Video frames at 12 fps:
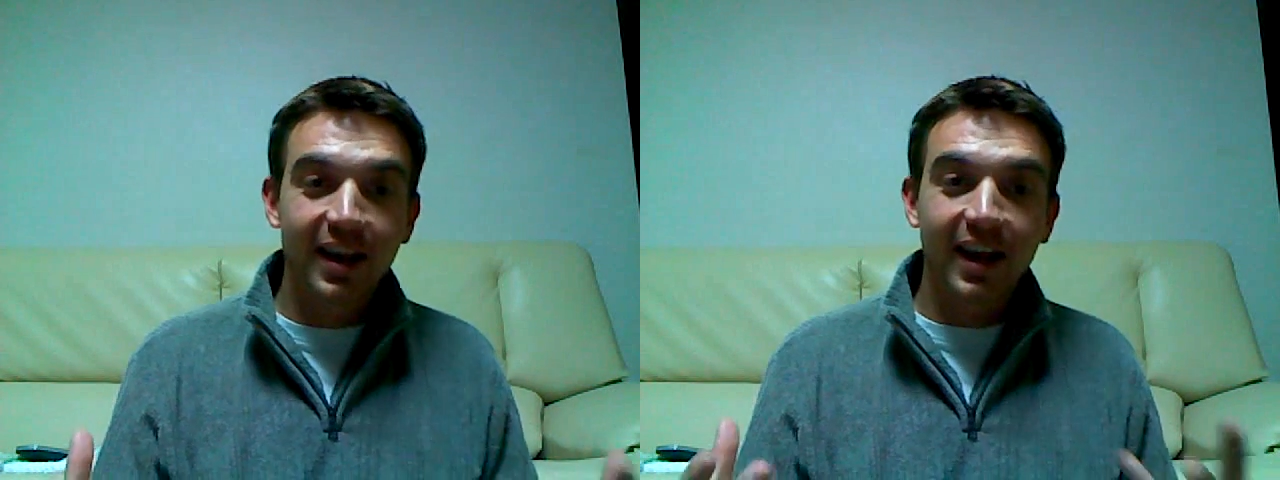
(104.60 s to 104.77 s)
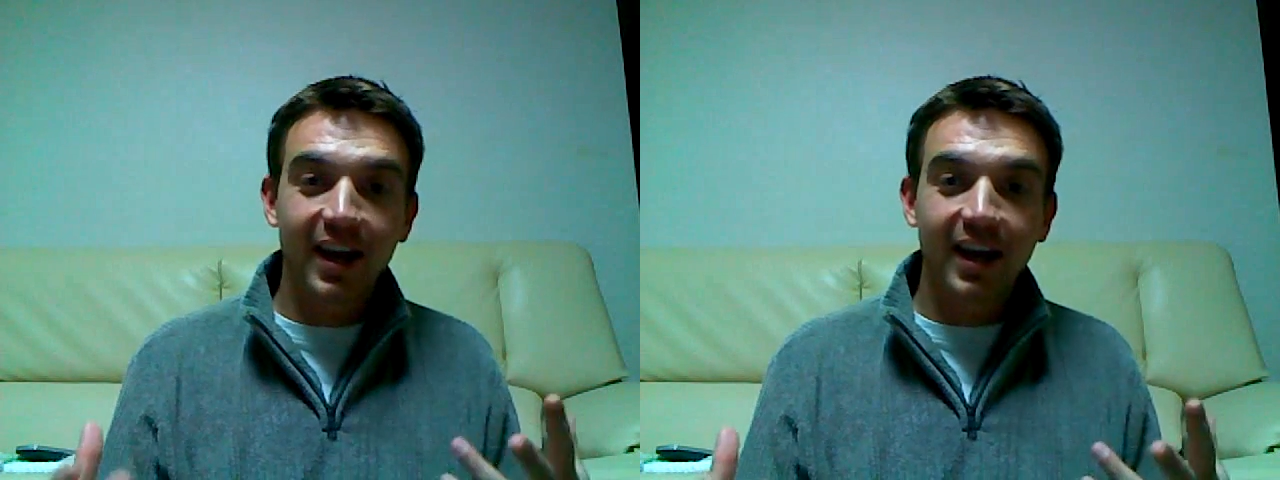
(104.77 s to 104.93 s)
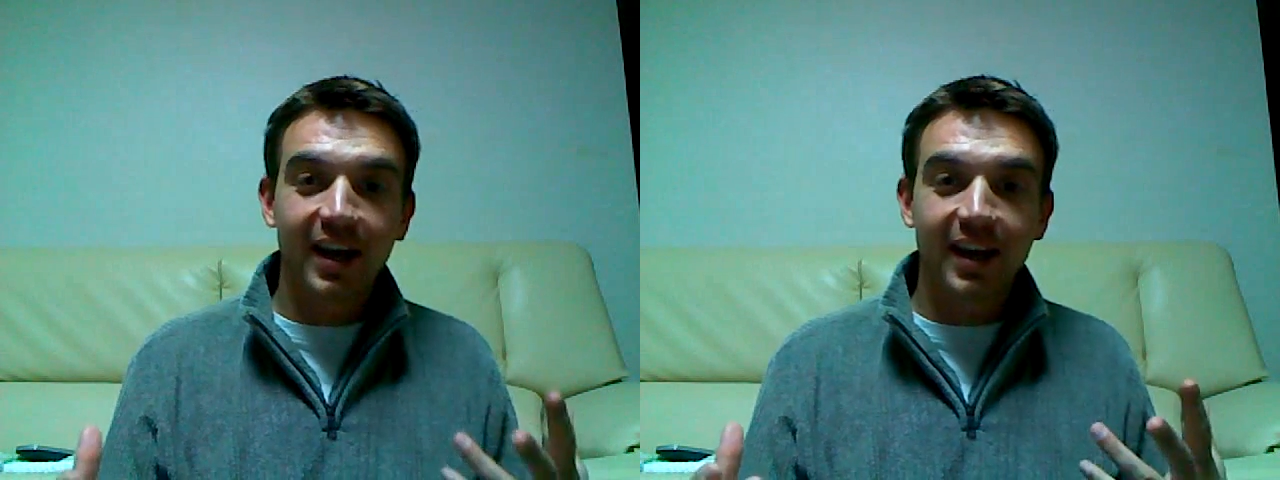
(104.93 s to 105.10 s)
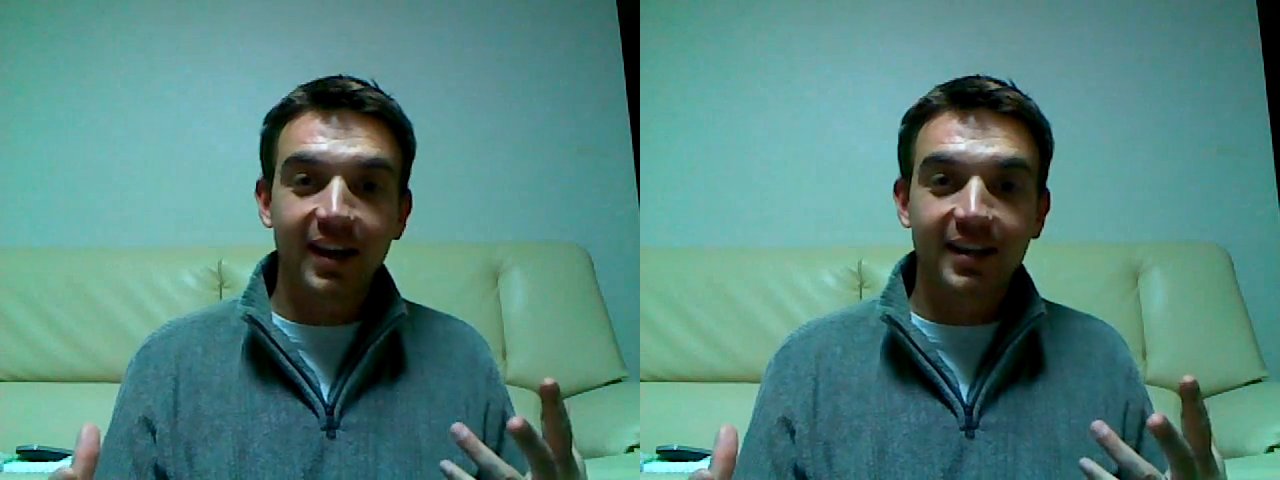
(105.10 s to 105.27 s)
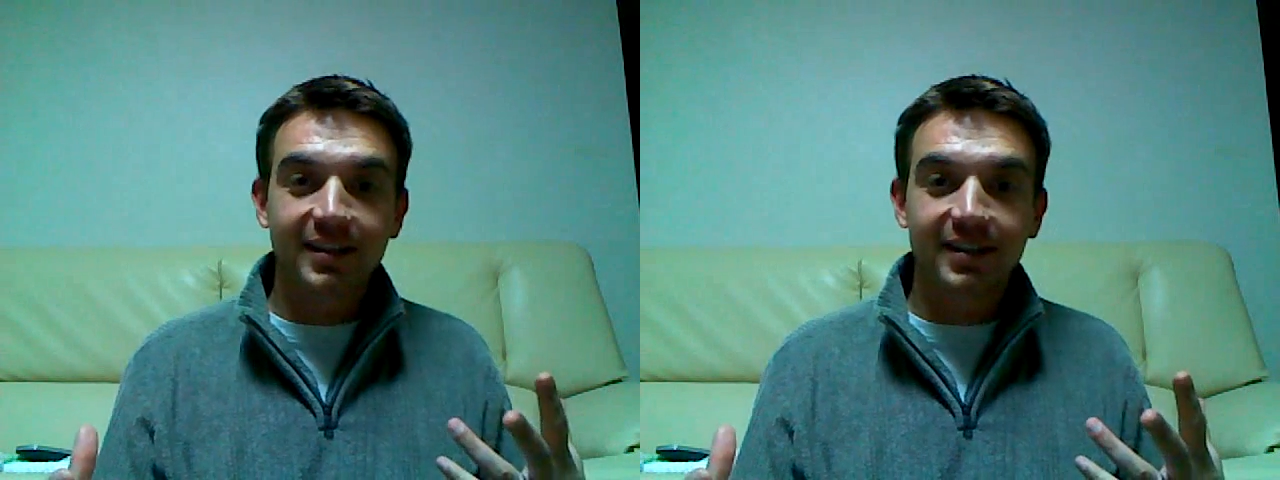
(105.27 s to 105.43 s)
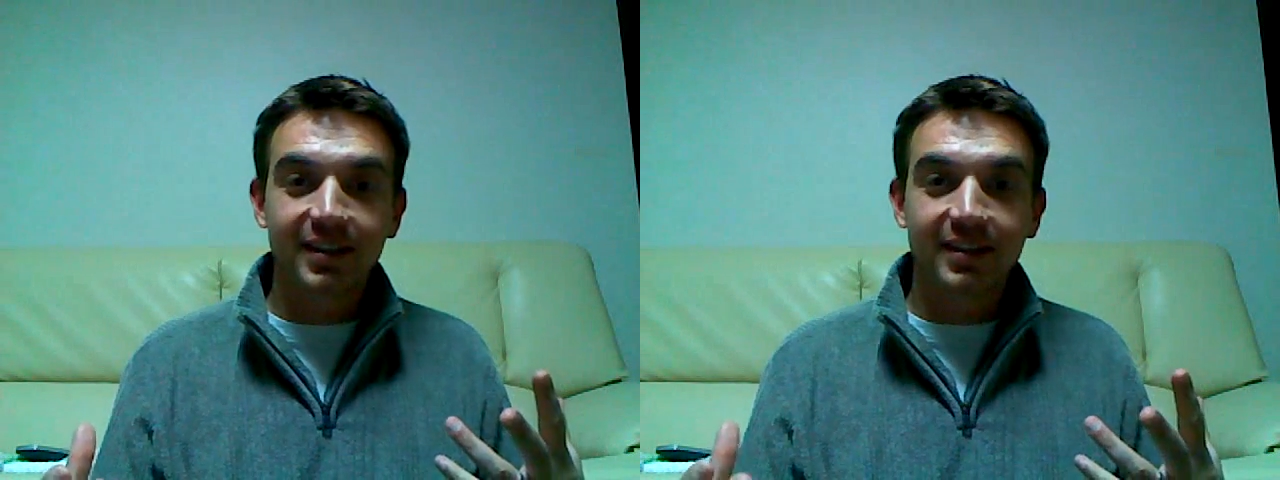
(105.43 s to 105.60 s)

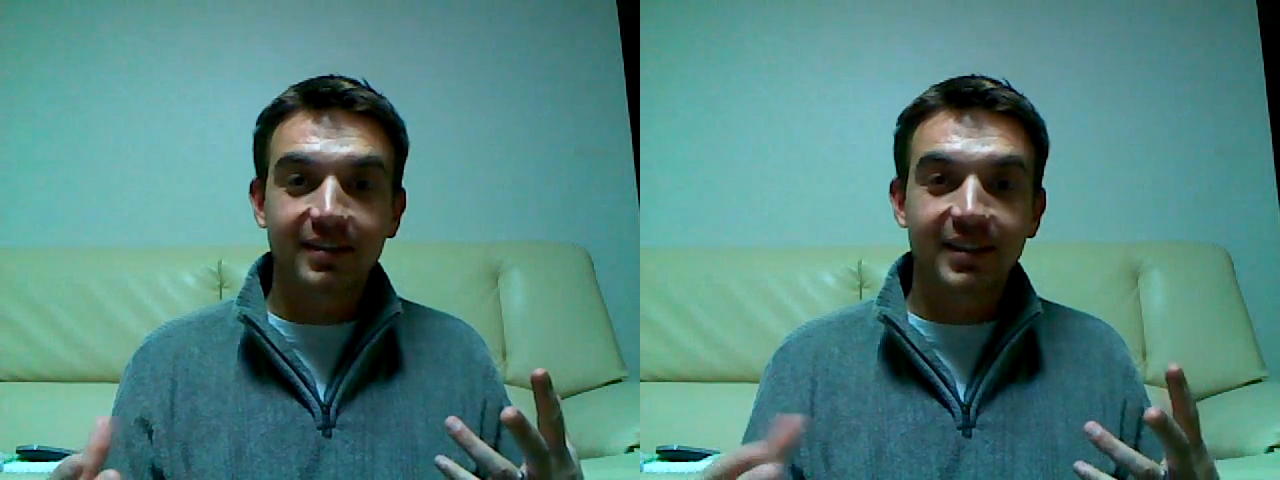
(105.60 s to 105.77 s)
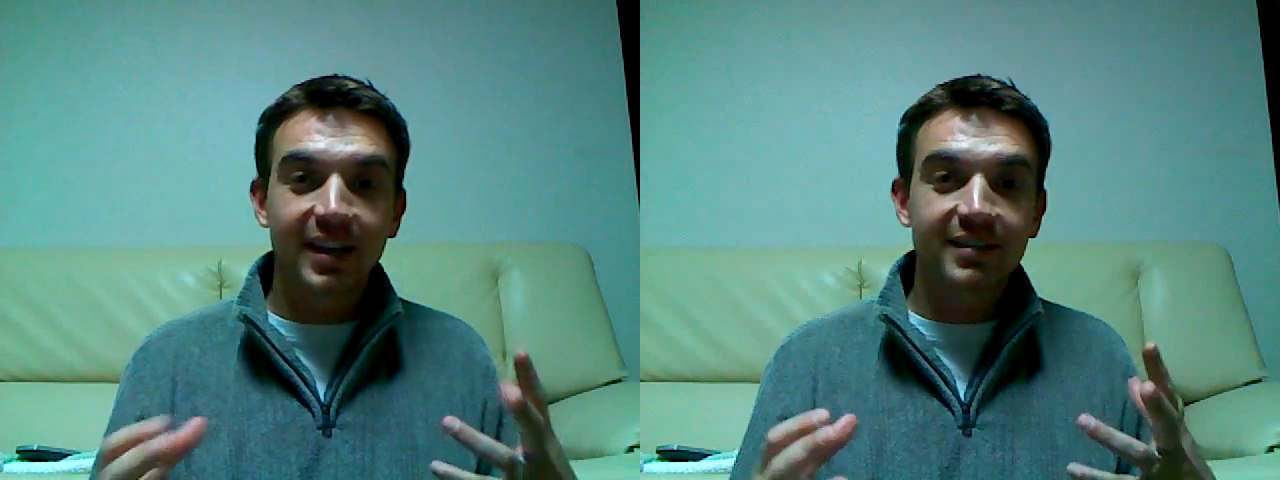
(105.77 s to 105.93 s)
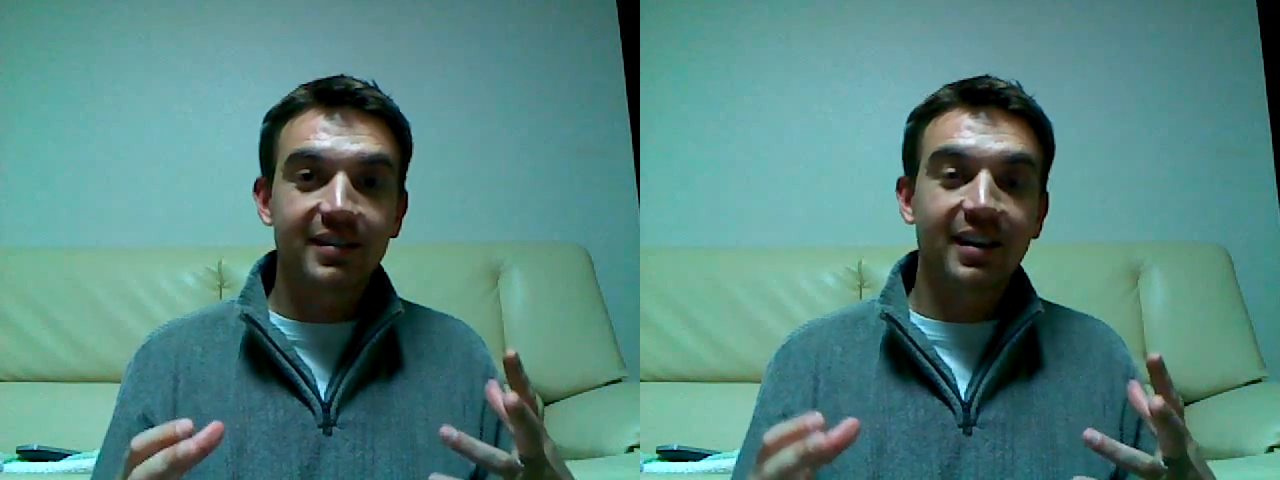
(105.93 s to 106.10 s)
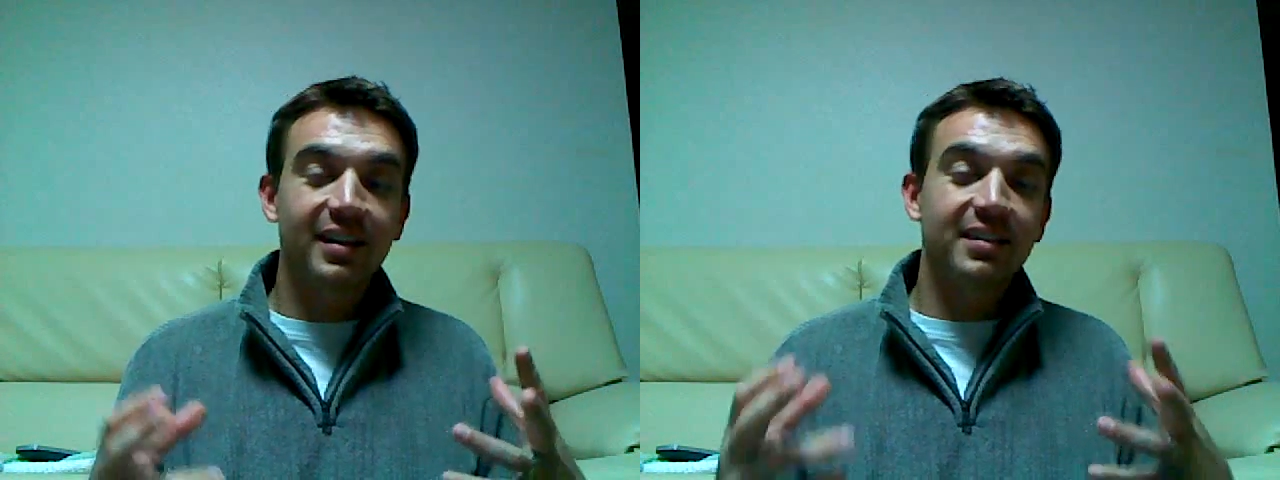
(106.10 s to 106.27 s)
And that's like